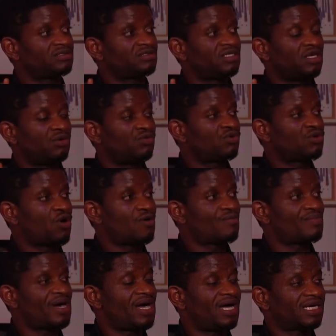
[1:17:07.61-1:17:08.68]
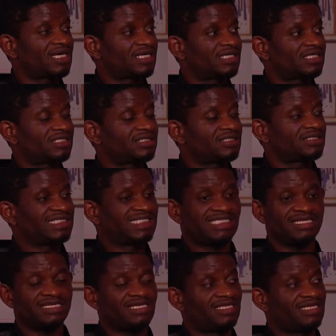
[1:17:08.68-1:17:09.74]
he won't come back
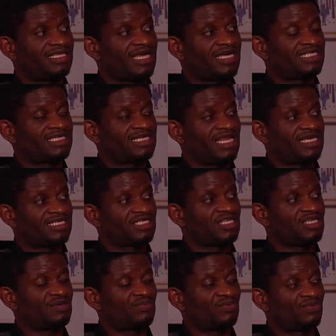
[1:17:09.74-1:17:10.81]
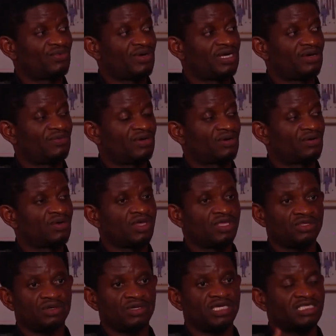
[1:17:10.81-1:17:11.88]
till in the night till I sleep. Wow. When I wake,
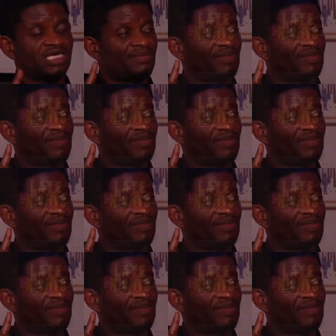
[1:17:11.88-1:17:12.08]
the only time